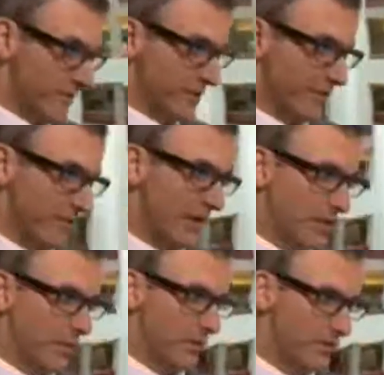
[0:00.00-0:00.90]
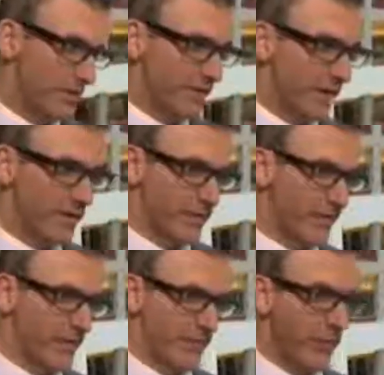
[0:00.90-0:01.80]
of which is exactly what you just said: is
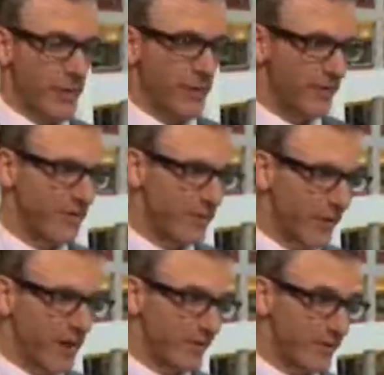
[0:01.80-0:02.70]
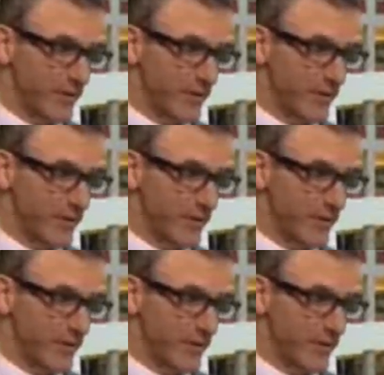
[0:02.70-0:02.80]
that 40% in bonds